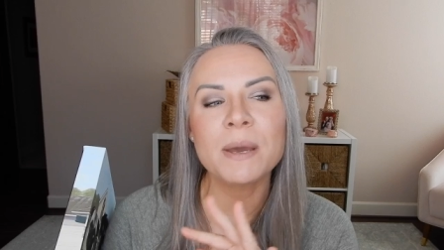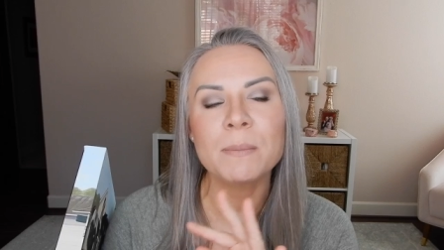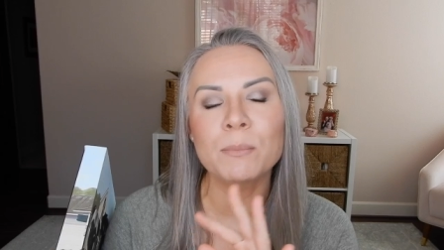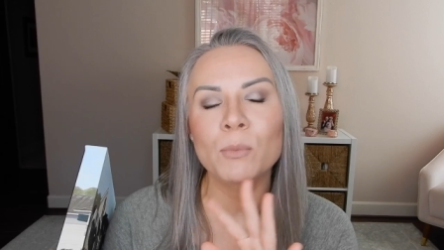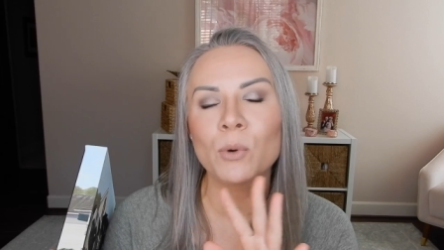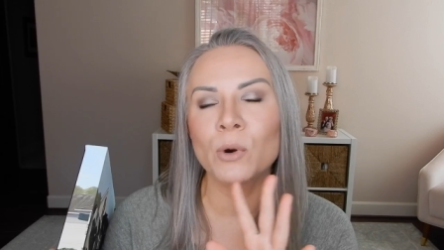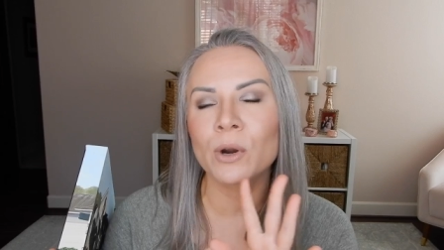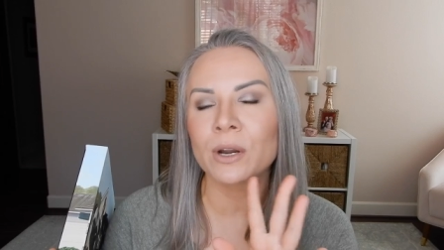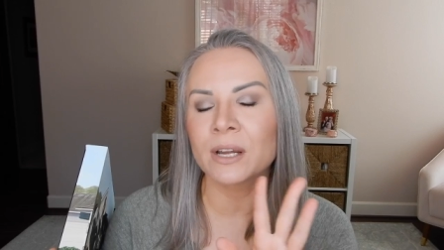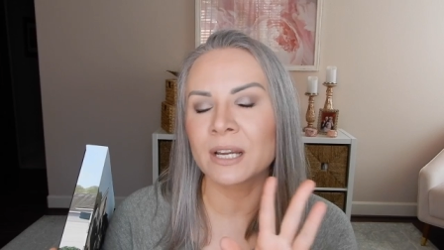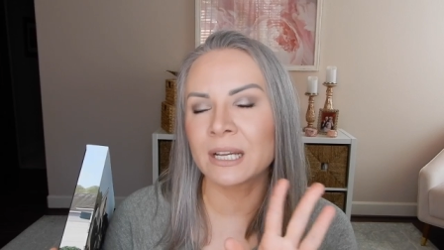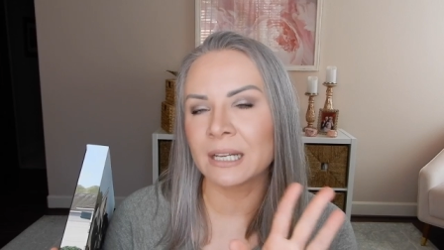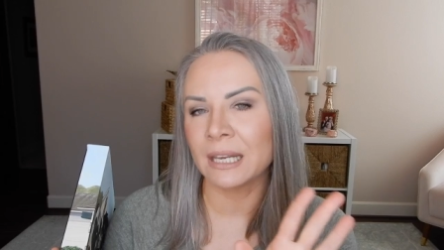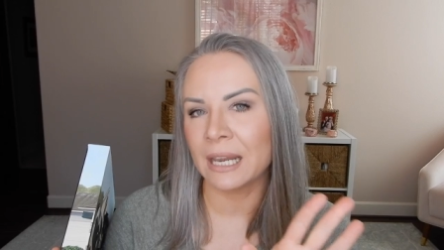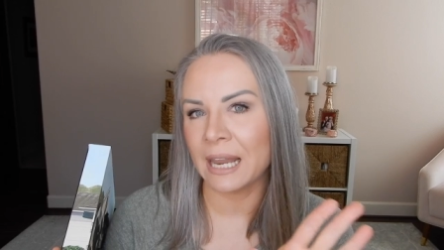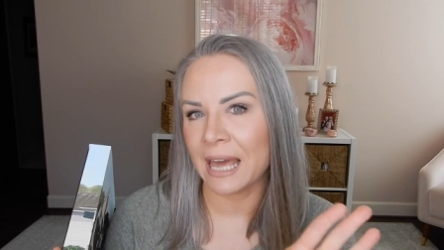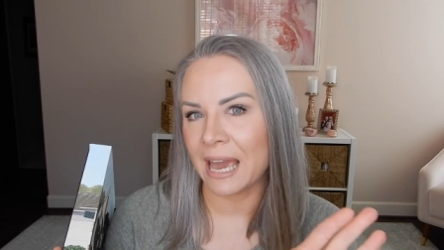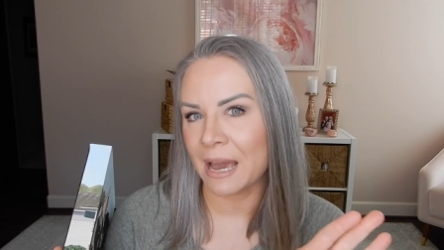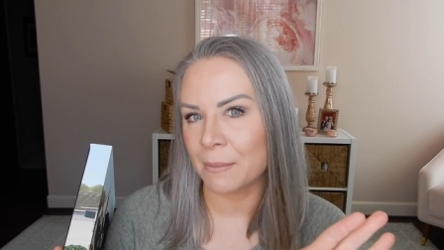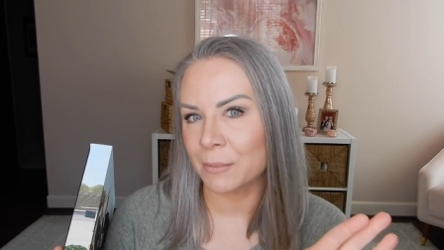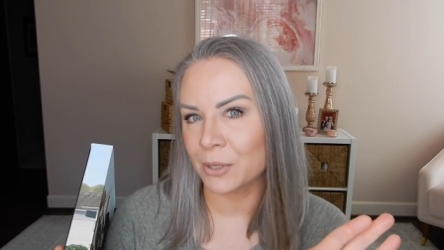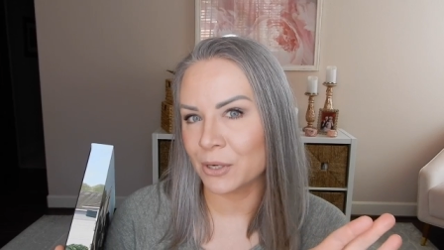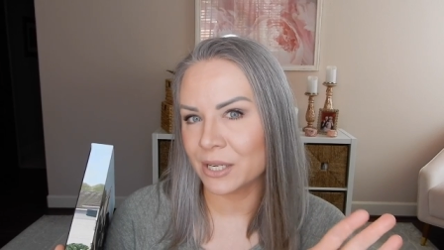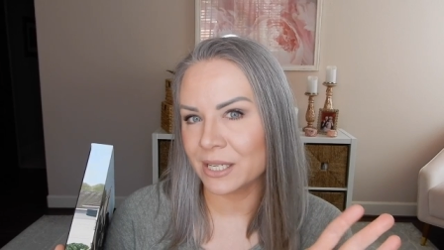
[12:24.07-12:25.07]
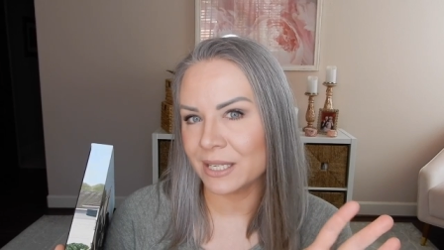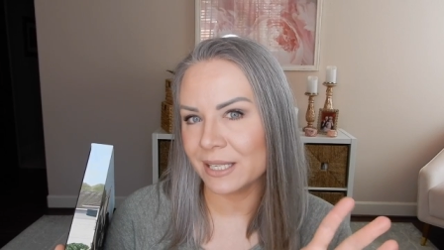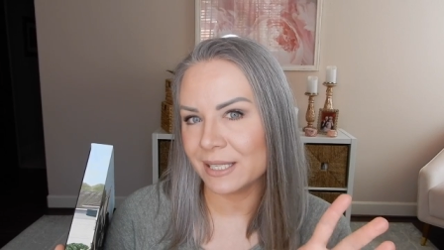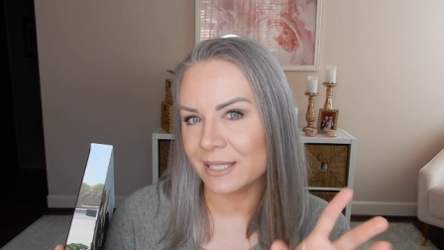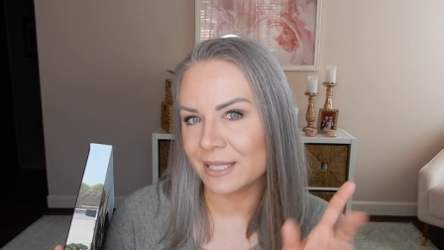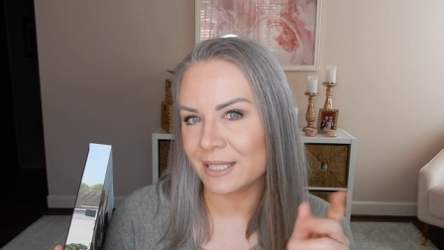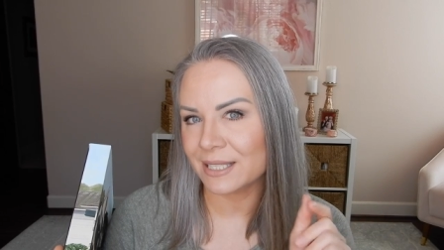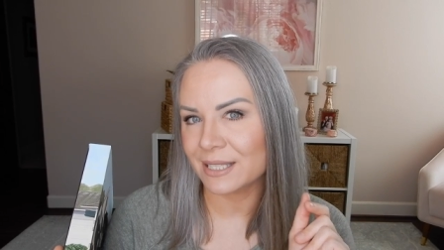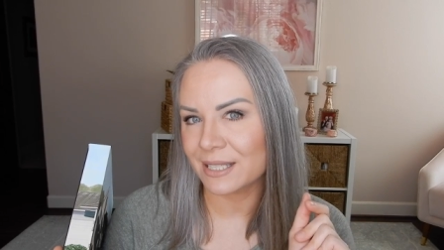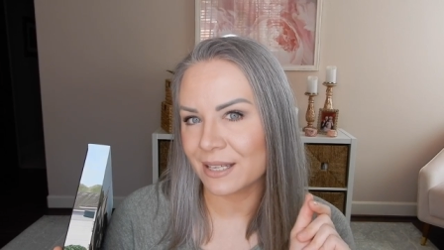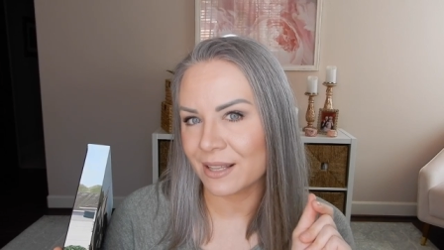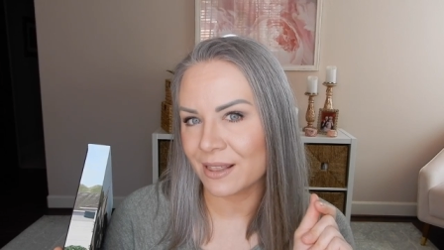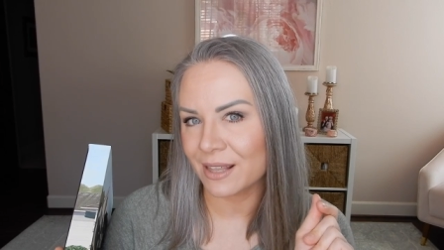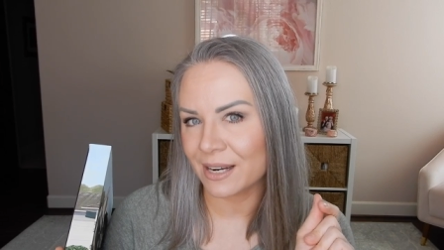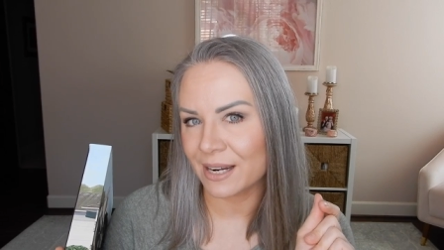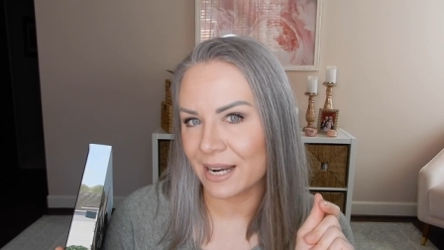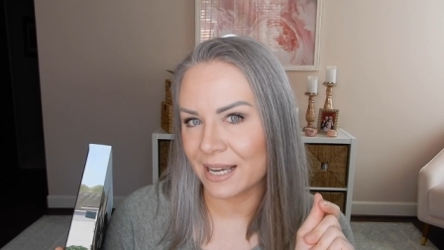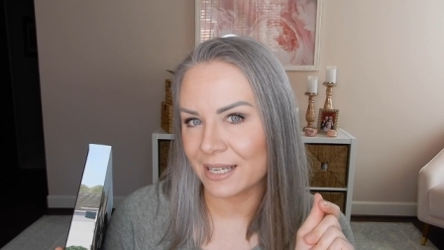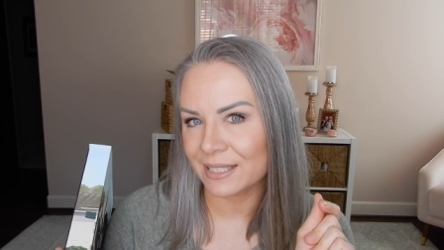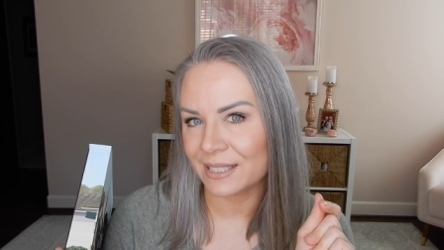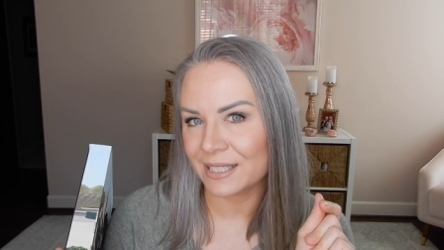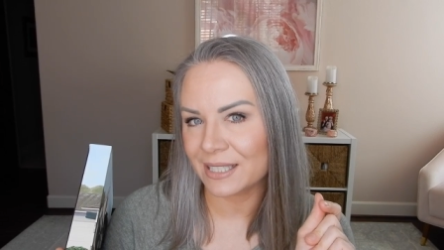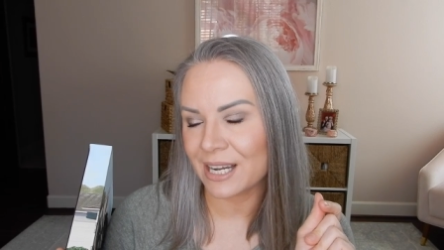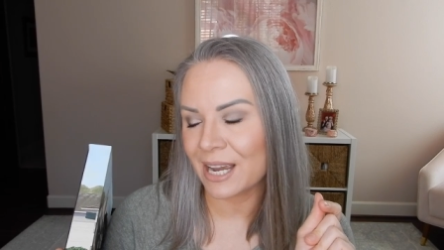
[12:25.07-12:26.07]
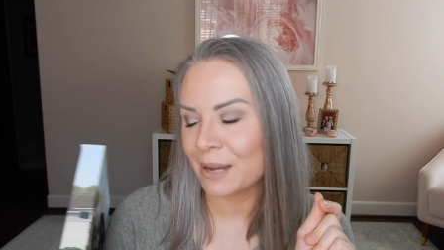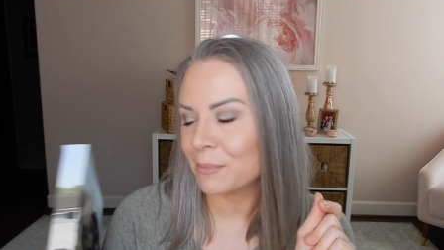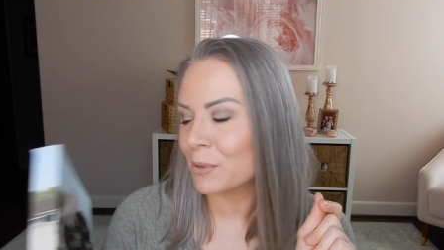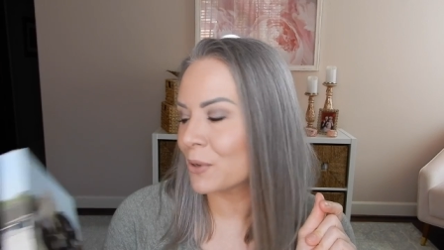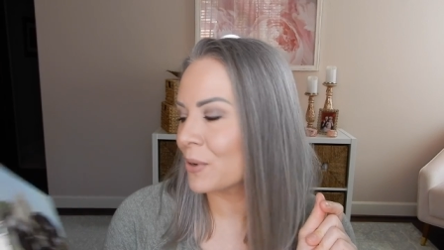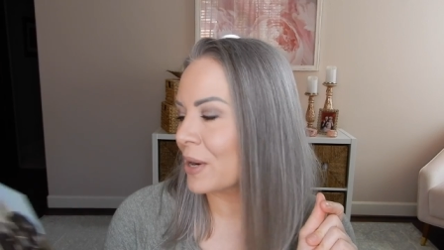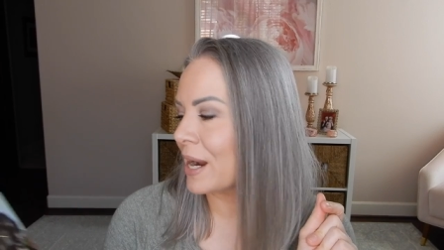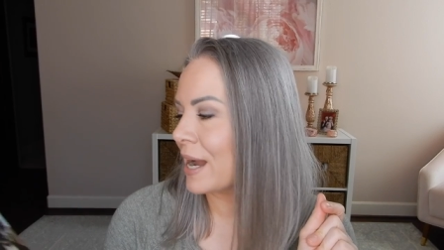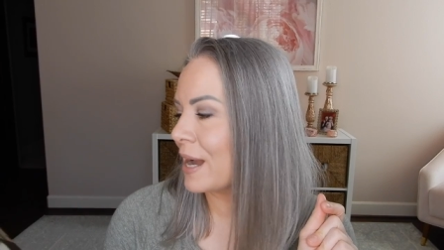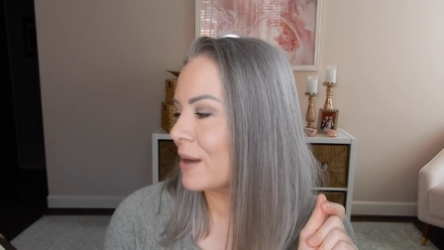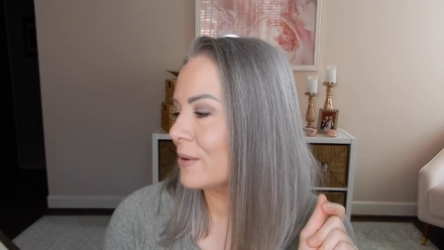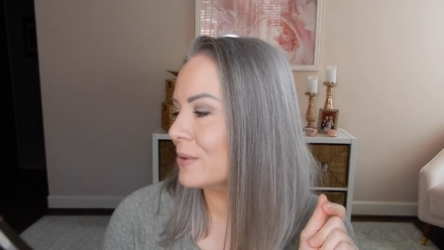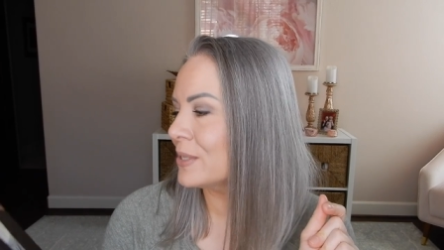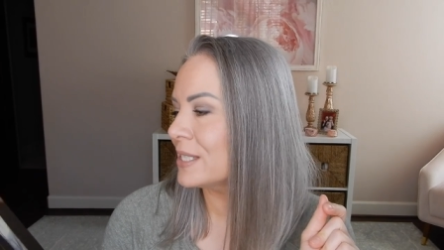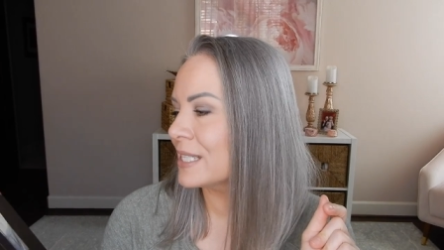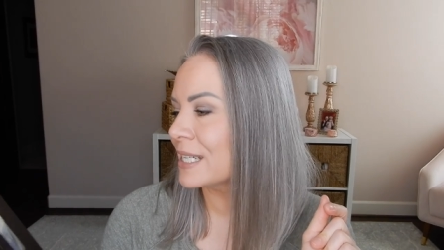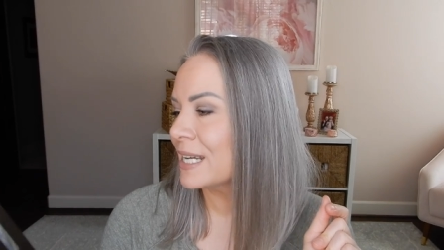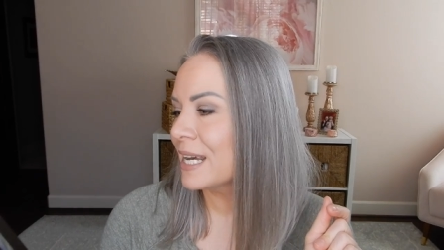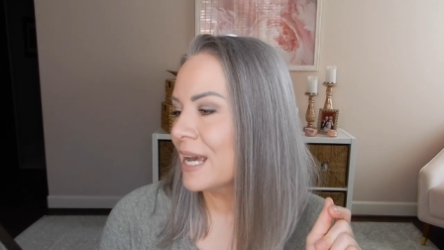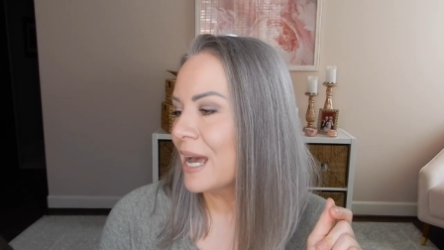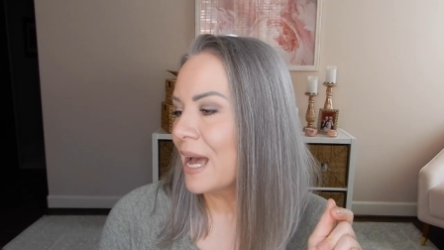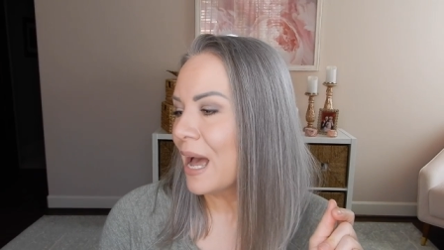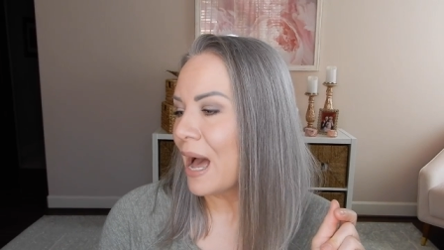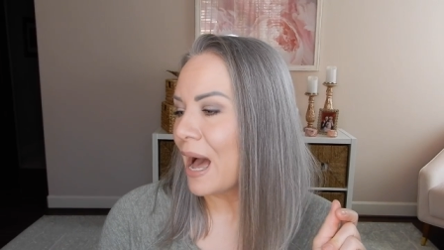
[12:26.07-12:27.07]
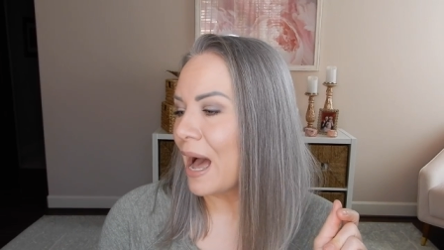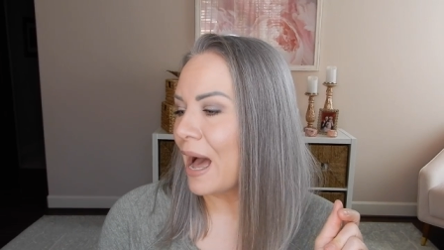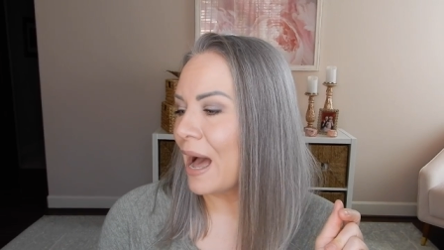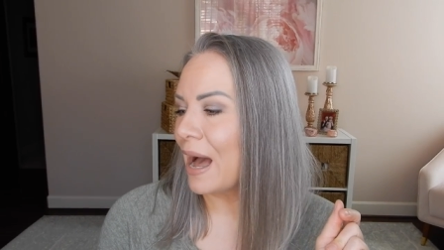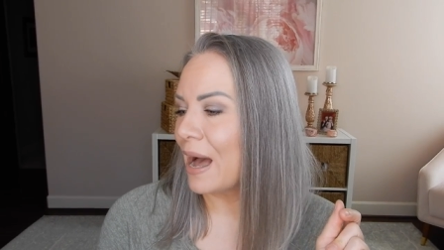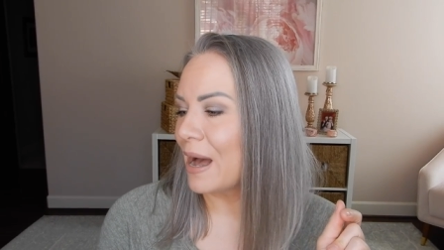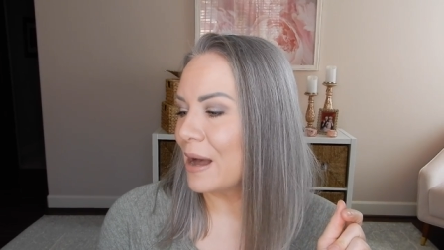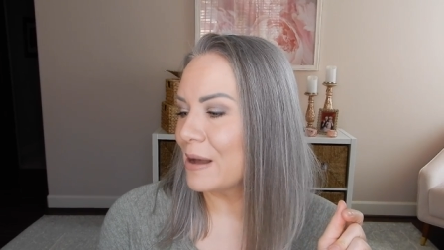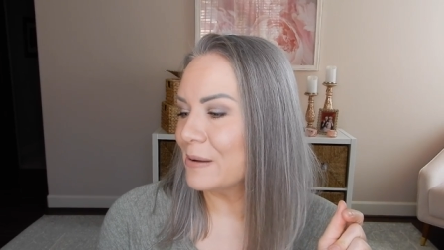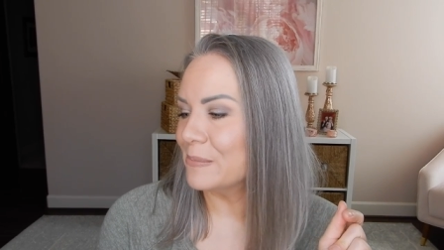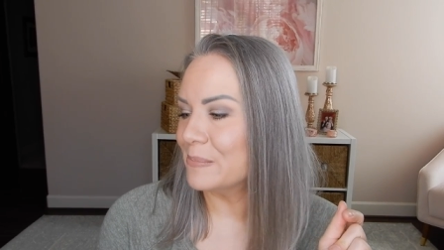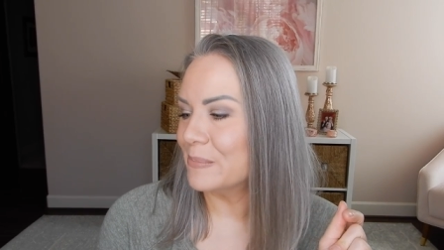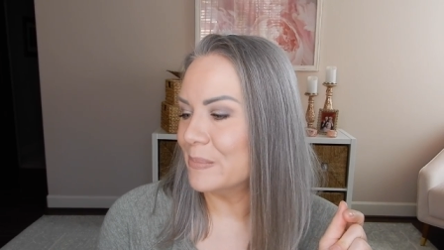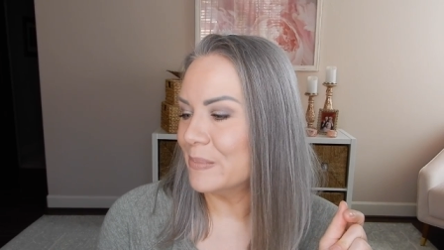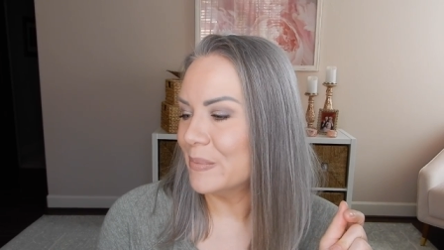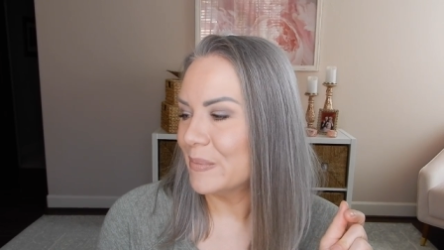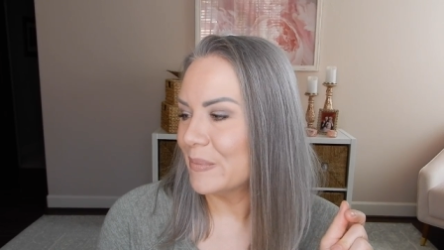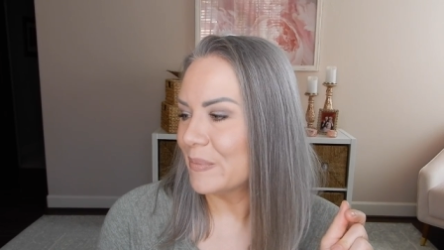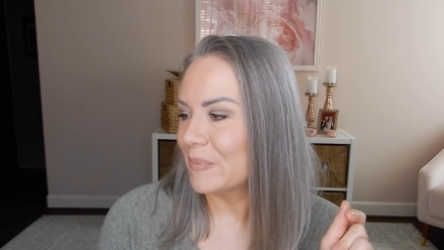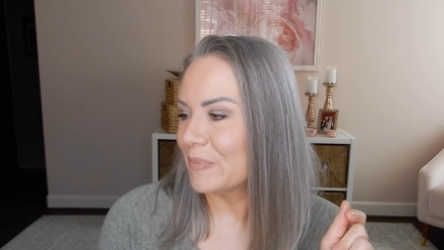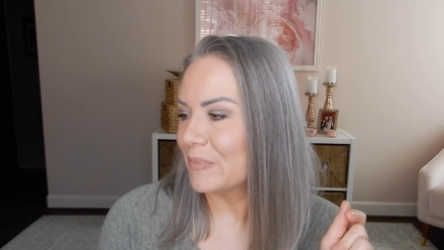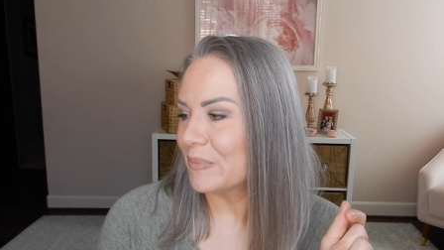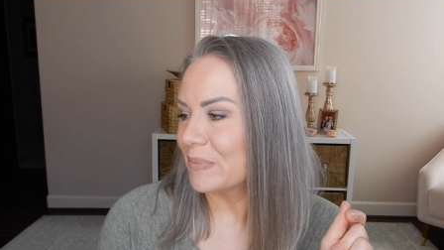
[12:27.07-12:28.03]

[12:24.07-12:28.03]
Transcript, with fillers: bit more glamorous the next time around. Um,